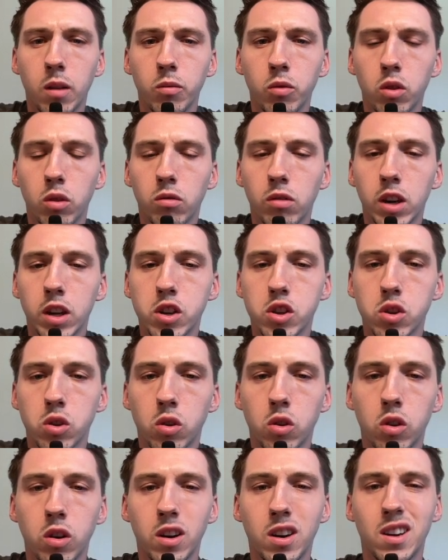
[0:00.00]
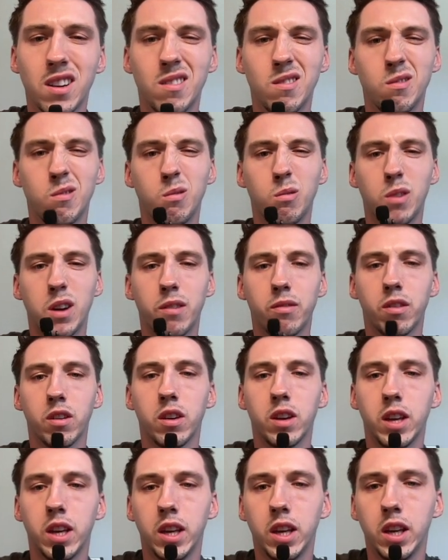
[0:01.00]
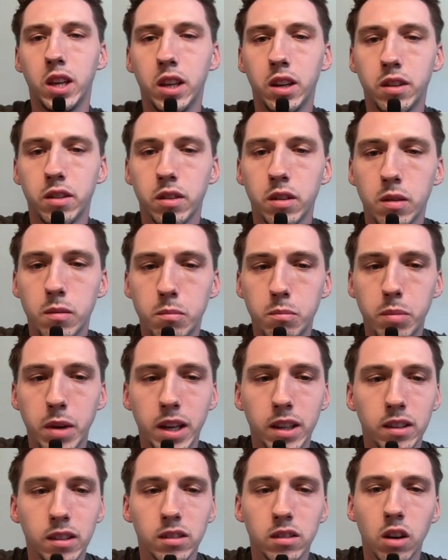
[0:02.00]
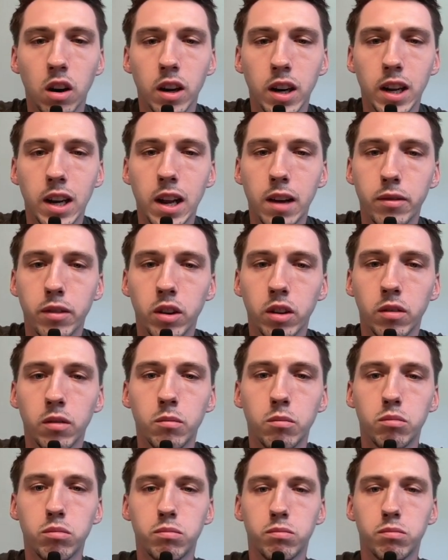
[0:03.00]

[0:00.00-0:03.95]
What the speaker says: I'm not really sure whether he'd be in the starting 11,